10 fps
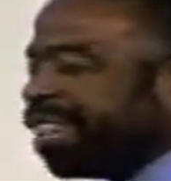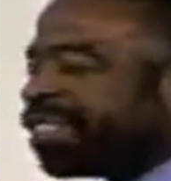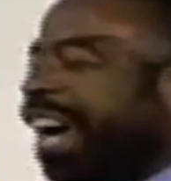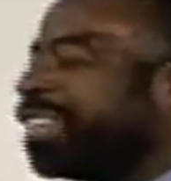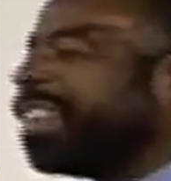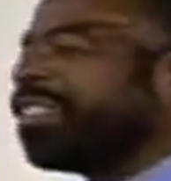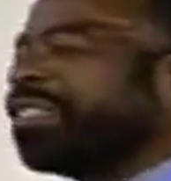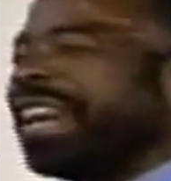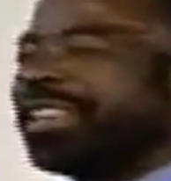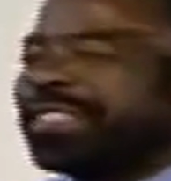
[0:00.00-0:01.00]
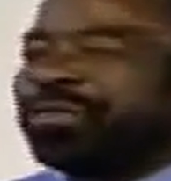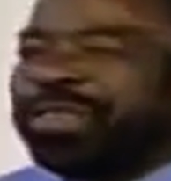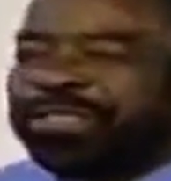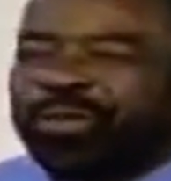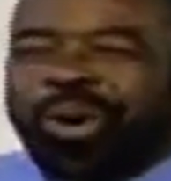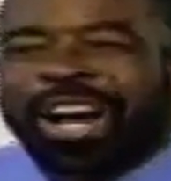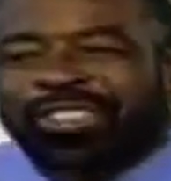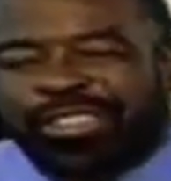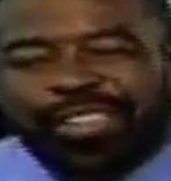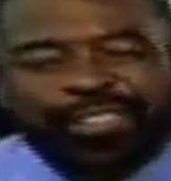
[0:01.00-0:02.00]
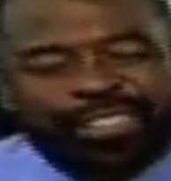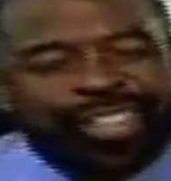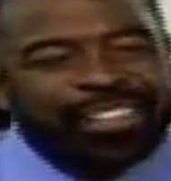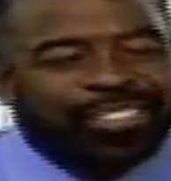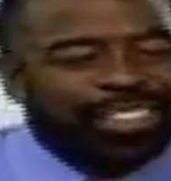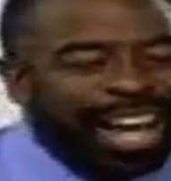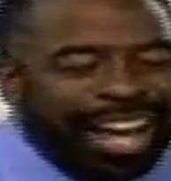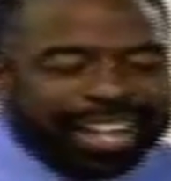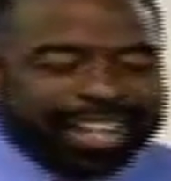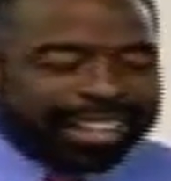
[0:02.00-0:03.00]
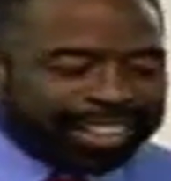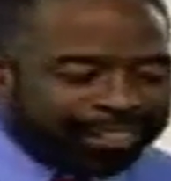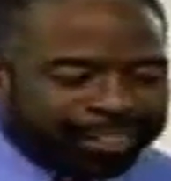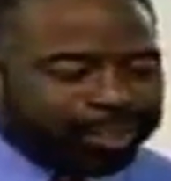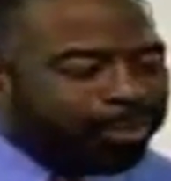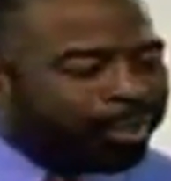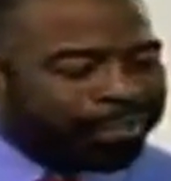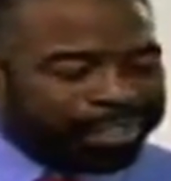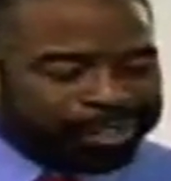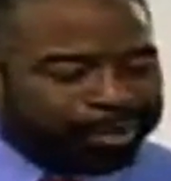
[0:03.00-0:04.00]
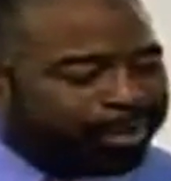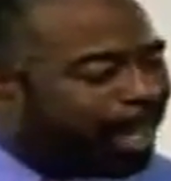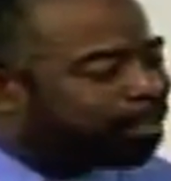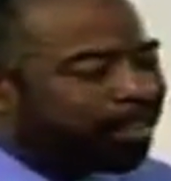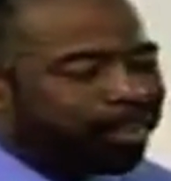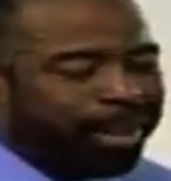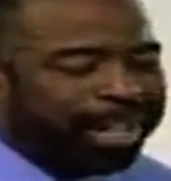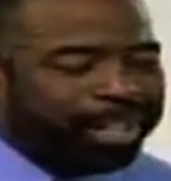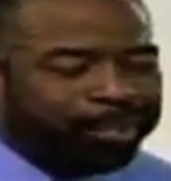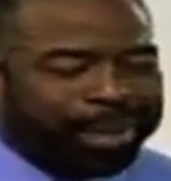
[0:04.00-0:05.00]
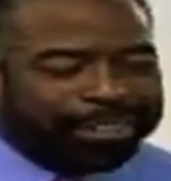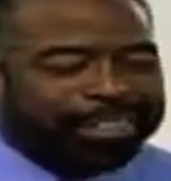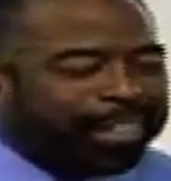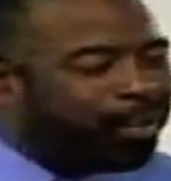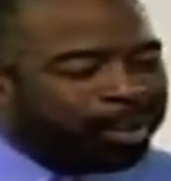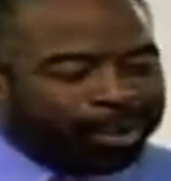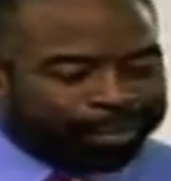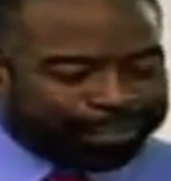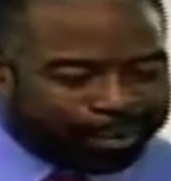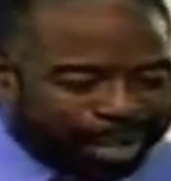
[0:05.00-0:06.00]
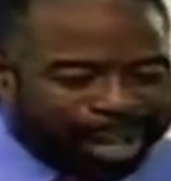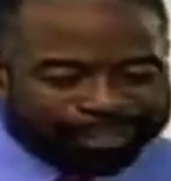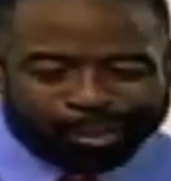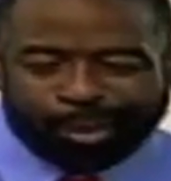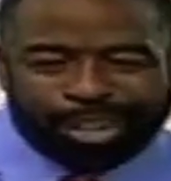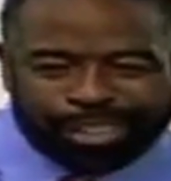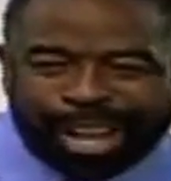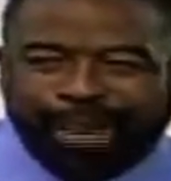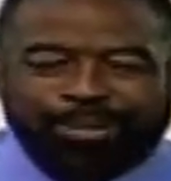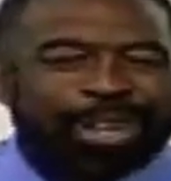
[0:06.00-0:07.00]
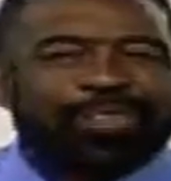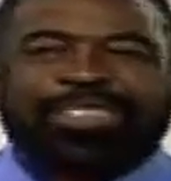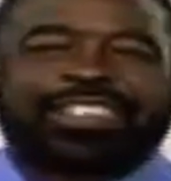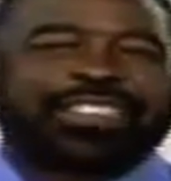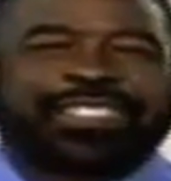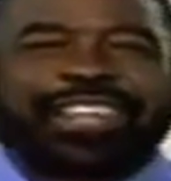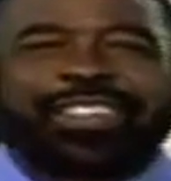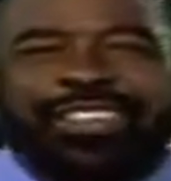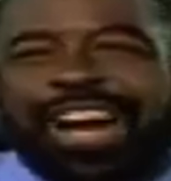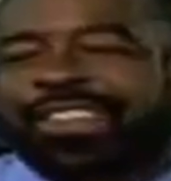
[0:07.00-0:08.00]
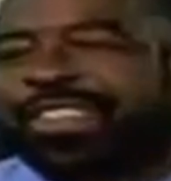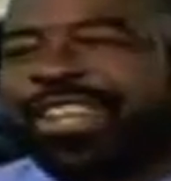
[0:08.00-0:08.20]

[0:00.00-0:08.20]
So I did the things that Mr. Washington suggested. I listened to motivational tapes on a regular basis. I would go to seminars and workshops whenever Zig Ziglar and Dr.